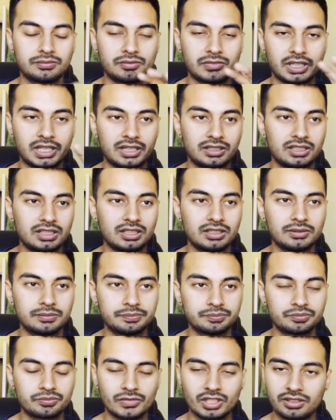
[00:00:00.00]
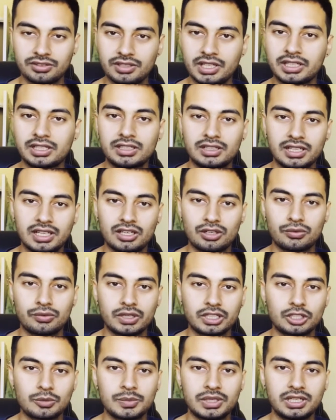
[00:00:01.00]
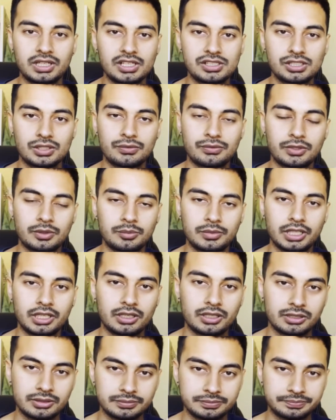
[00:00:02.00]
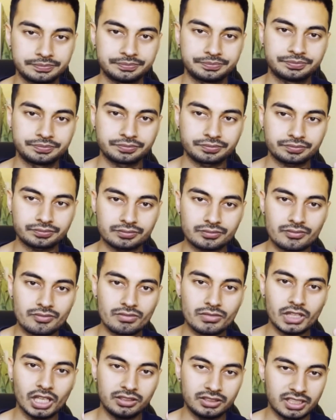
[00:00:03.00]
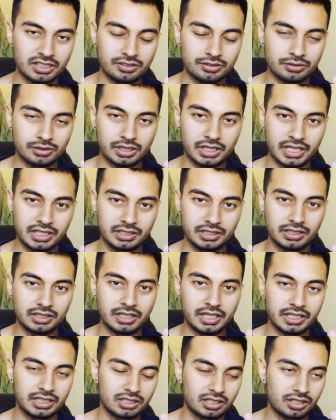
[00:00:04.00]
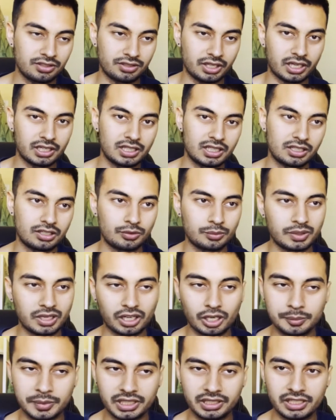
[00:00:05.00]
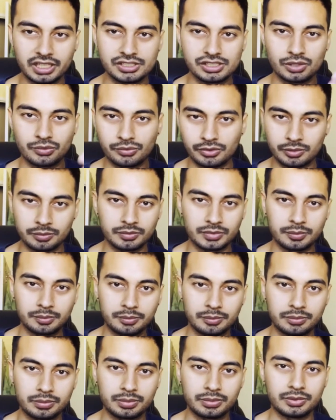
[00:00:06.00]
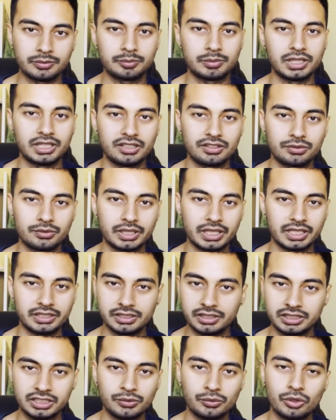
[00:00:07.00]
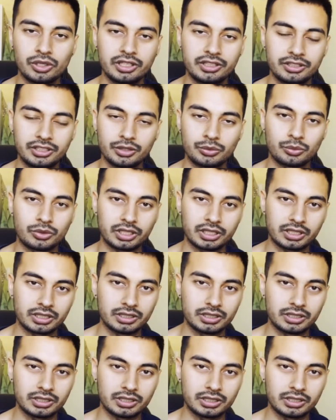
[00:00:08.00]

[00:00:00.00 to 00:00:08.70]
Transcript: Get the second letter of recommendation from there. That's what I did. I got a second letter of recommendation from the place where I did the volunteer work,